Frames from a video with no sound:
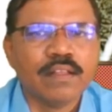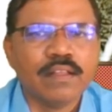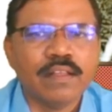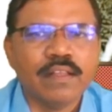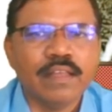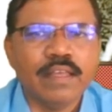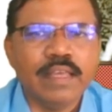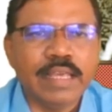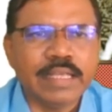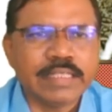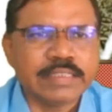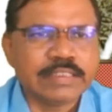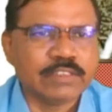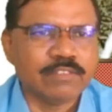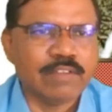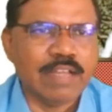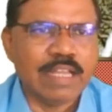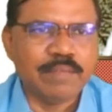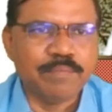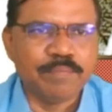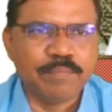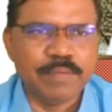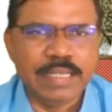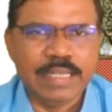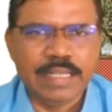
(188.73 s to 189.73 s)

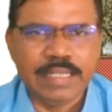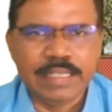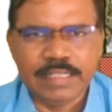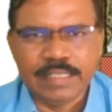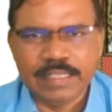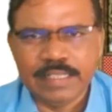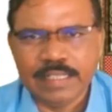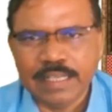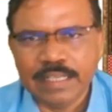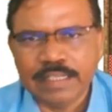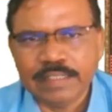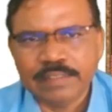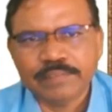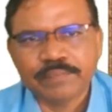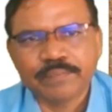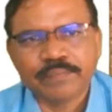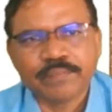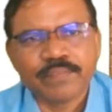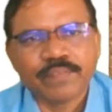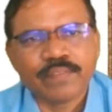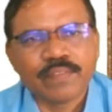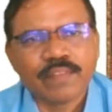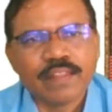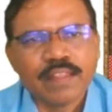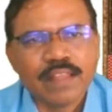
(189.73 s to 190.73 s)
xy plane here,
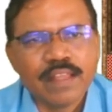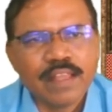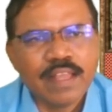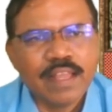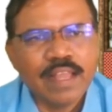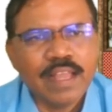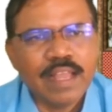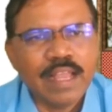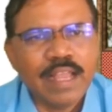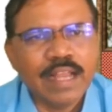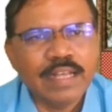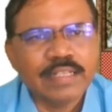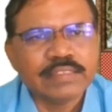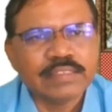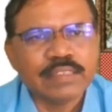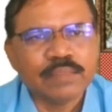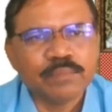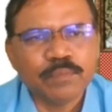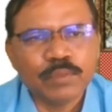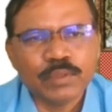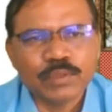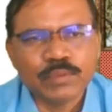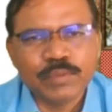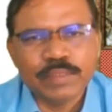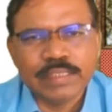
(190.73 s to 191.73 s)
and
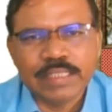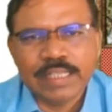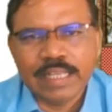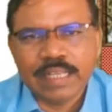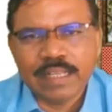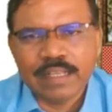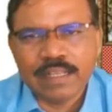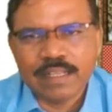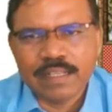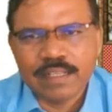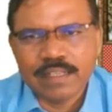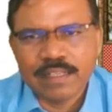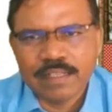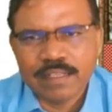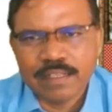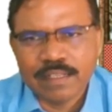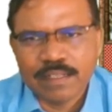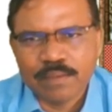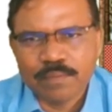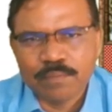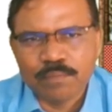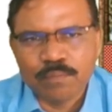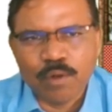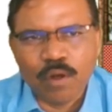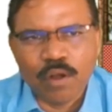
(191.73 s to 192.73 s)
suppose we take
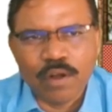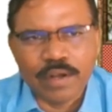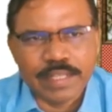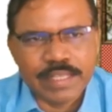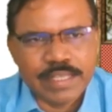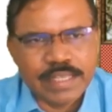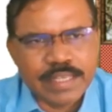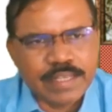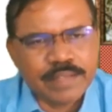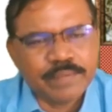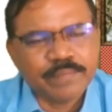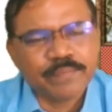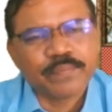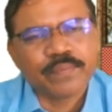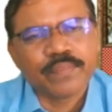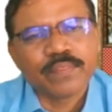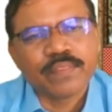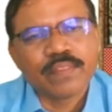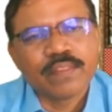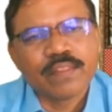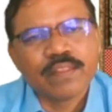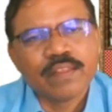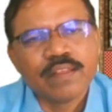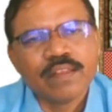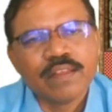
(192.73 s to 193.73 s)
body
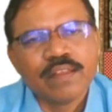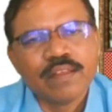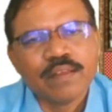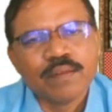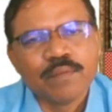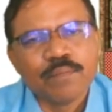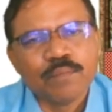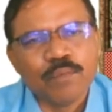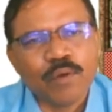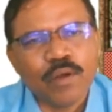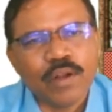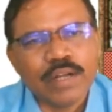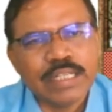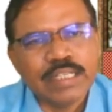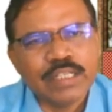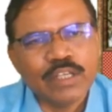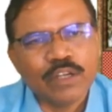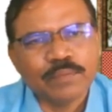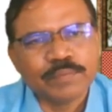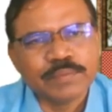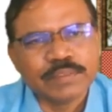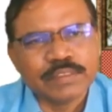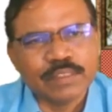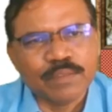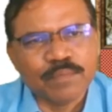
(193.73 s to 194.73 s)

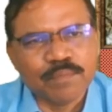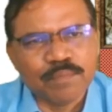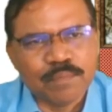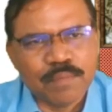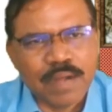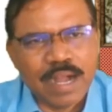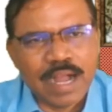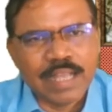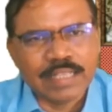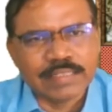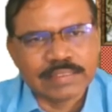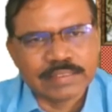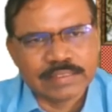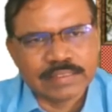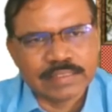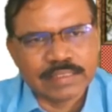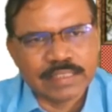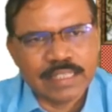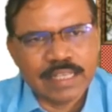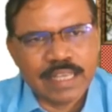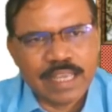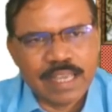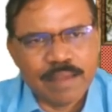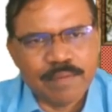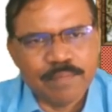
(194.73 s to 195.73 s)
of some mass
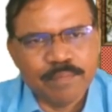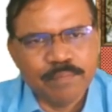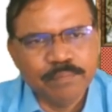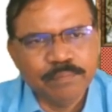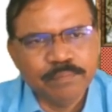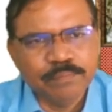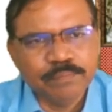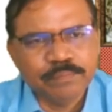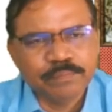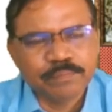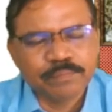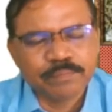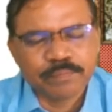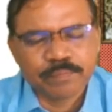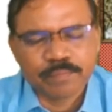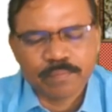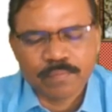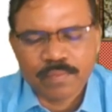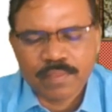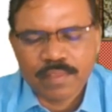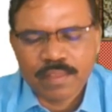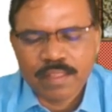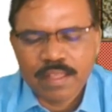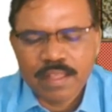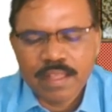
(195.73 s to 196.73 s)
m,
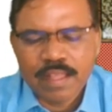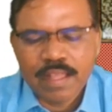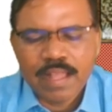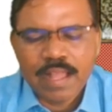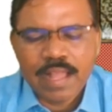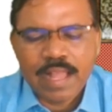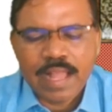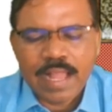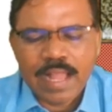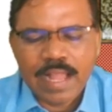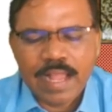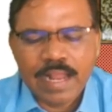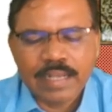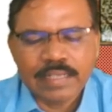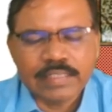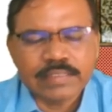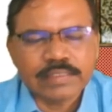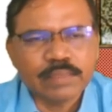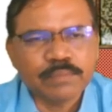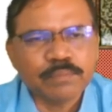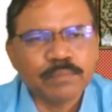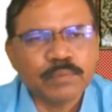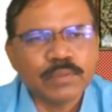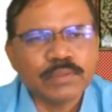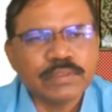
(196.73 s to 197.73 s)
and
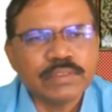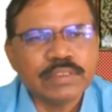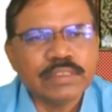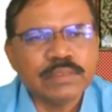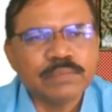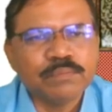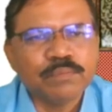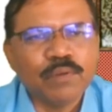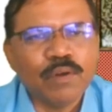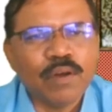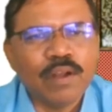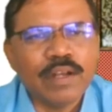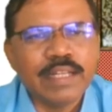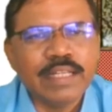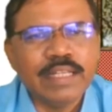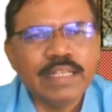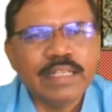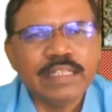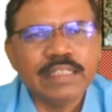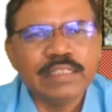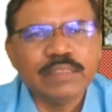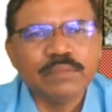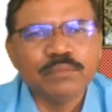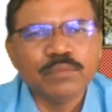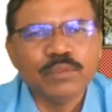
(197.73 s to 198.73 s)
suppose this body,
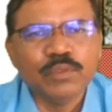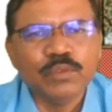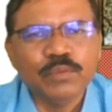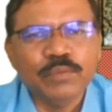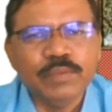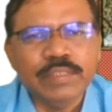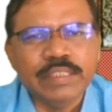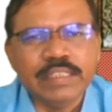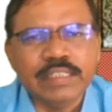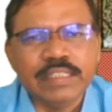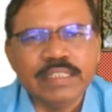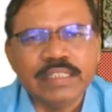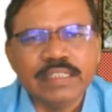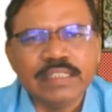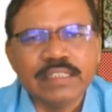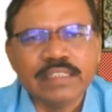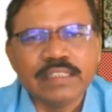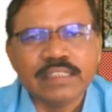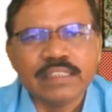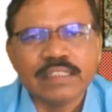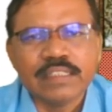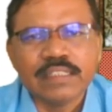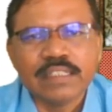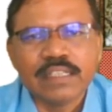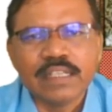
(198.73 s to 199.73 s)
it is moving
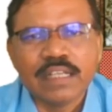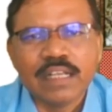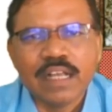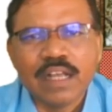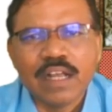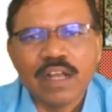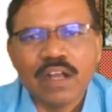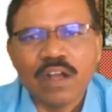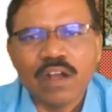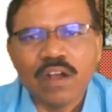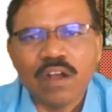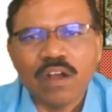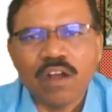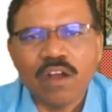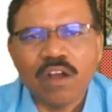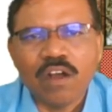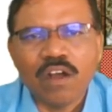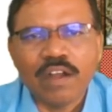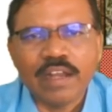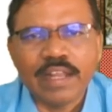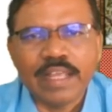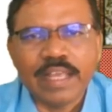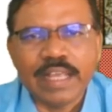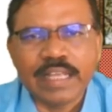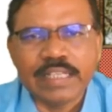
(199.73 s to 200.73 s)

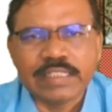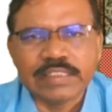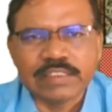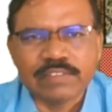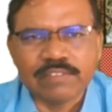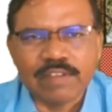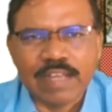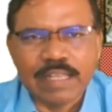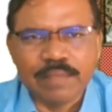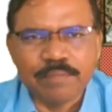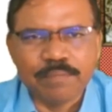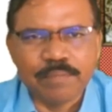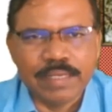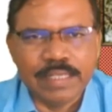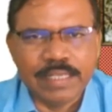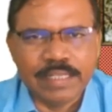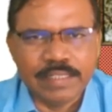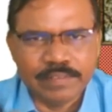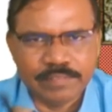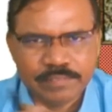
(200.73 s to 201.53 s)
on xy plane.